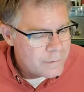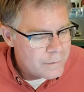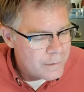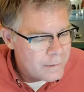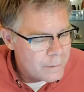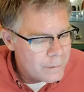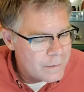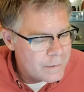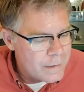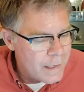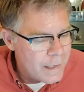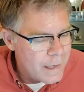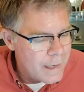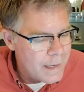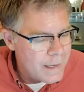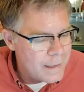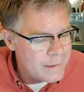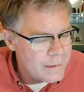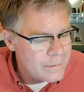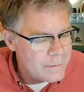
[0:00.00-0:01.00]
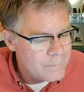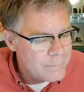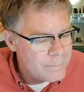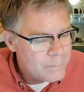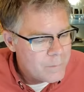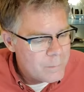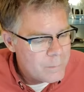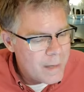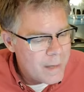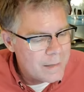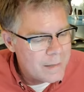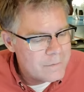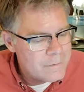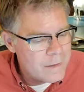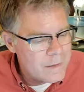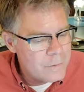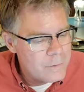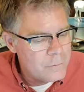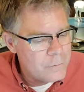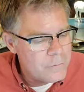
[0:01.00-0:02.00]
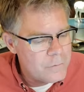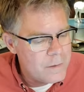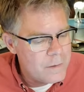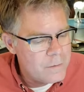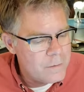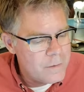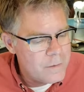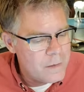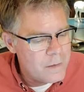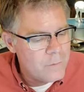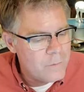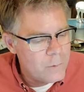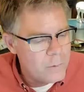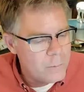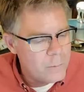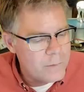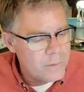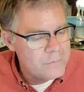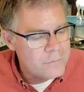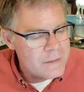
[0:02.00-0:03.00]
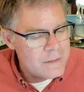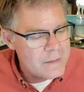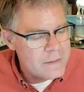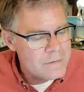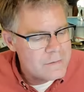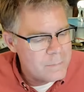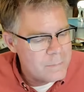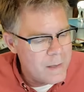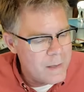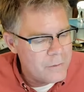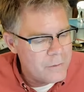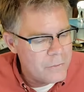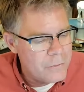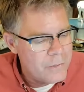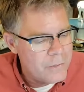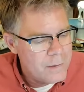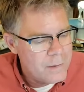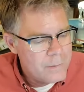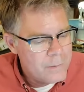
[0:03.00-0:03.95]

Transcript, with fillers: Okay. Matt Tyndall's in Denver, Rusty Smith.